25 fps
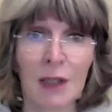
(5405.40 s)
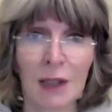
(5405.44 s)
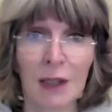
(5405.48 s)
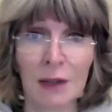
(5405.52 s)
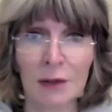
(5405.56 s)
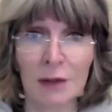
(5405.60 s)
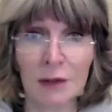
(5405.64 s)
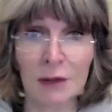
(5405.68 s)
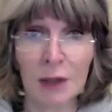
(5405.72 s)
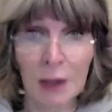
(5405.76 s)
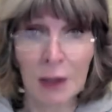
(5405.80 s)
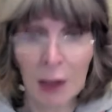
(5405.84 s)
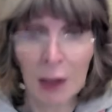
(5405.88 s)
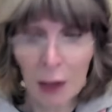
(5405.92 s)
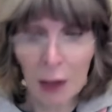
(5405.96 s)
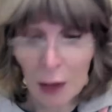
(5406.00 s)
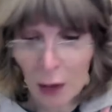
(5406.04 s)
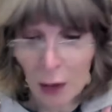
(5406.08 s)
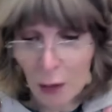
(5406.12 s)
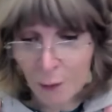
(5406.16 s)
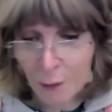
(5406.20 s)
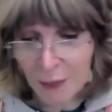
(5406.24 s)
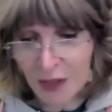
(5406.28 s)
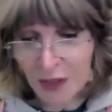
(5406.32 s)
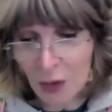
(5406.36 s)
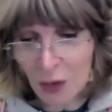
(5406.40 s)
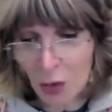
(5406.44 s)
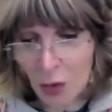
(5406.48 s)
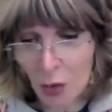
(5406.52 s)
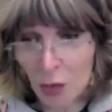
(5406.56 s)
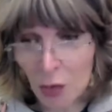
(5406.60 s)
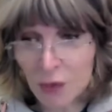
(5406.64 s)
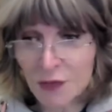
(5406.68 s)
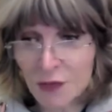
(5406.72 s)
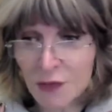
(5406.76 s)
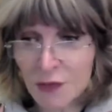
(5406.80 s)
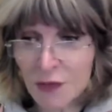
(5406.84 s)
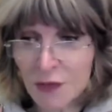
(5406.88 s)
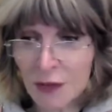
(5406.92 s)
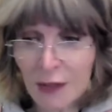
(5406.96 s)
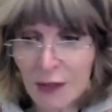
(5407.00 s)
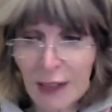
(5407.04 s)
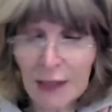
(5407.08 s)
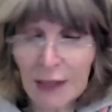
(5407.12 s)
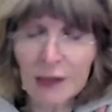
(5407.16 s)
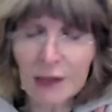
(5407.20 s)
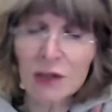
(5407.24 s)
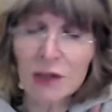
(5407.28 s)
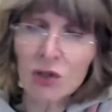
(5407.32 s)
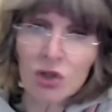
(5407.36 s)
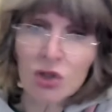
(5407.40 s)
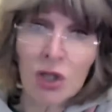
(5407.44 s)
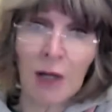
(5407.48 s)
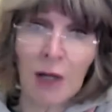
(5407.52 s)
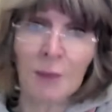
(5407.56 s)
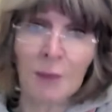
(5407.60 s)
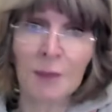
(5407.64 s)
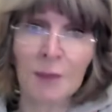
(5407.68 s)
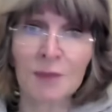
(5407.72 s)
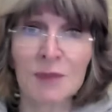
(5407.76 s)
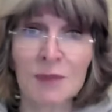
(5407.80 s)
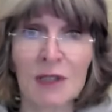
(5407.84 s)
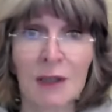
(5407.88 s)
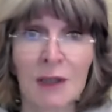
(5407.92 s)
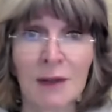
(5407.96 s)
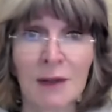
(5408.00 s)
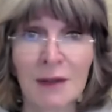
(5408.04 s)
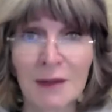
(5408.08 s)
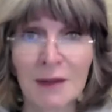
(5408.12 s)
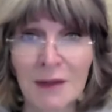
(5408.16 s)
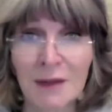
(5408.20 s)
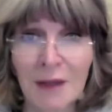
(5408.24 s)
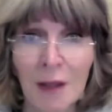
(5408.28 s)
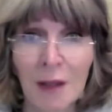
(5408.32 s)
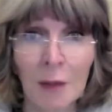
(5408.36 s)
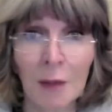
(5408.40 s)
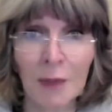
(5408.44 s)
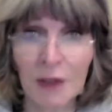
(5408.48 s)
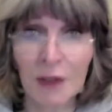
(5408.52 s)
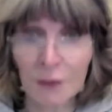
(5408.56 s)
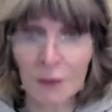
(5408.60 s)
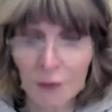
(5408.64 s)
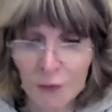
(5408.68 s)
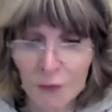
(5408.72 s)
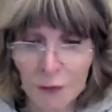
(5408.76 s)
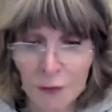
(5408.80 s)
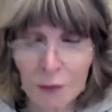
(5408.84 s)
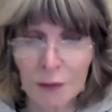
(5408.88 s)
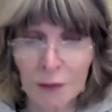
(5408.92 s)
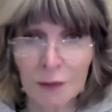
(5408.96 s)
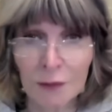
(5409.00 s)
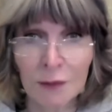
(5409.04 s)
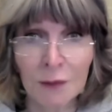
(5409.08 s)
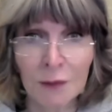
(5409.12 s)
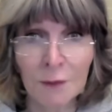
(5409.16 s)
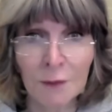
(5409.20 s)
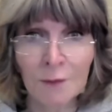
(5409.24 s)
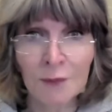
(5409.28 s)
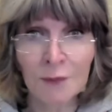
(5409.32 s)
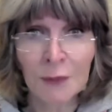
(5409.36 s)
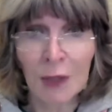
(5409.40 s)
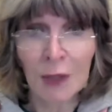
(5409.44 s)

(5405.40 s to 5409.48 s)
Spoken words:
end, because the next chapter coming through